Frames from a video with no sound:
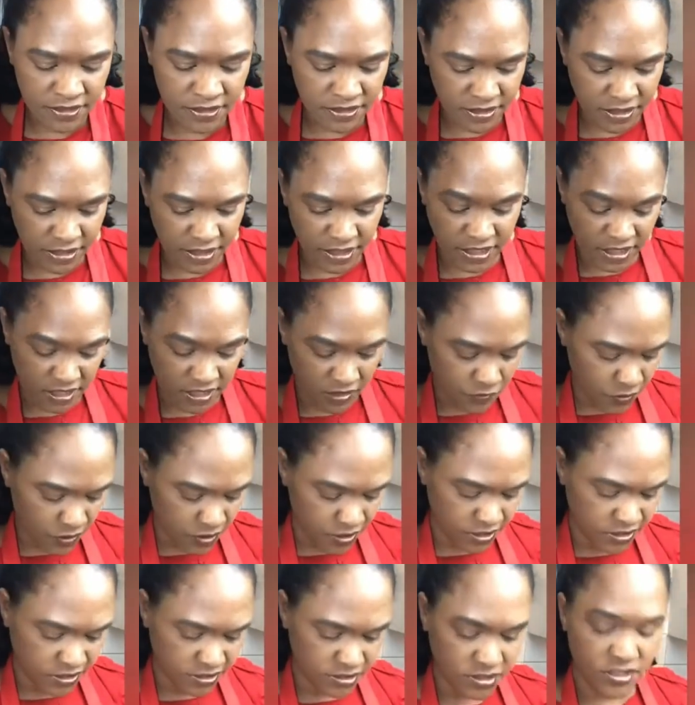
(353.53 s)
key
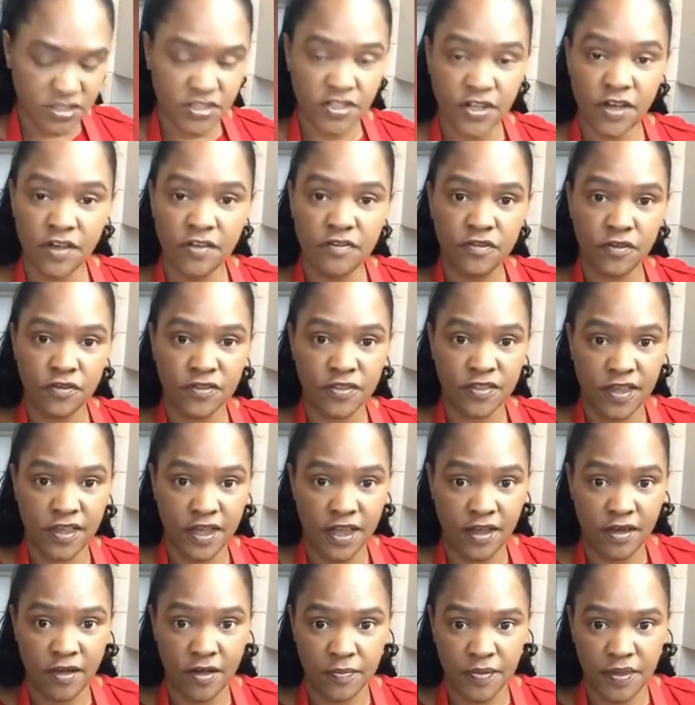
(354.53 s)
workers and so forth,
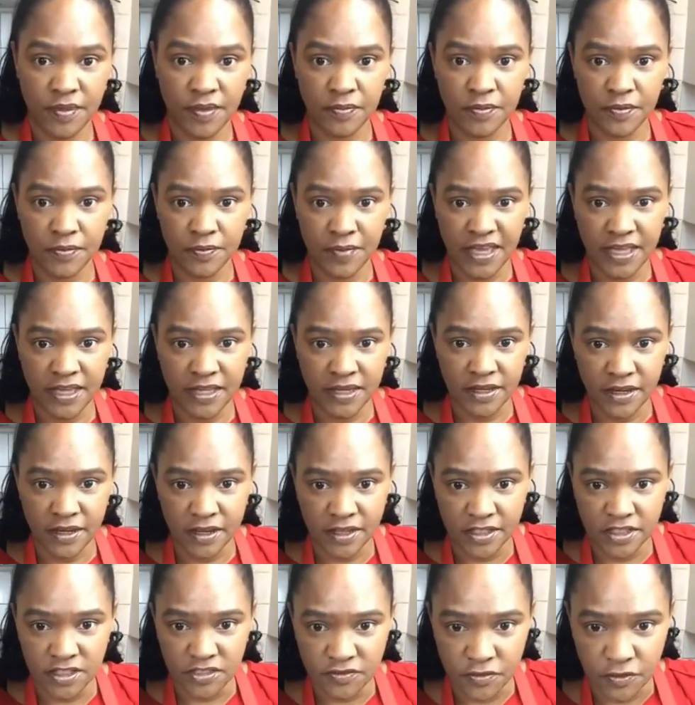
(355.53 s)
there are people making
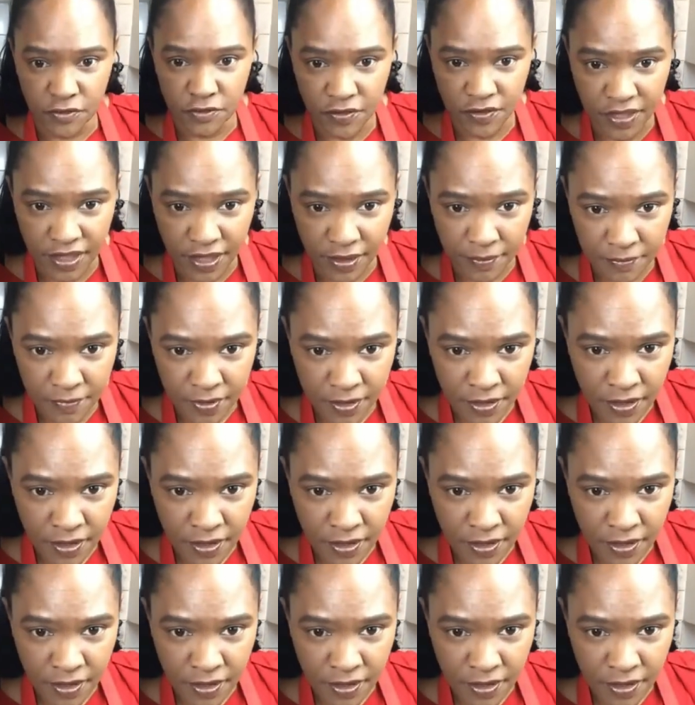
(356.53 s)
lunch for them.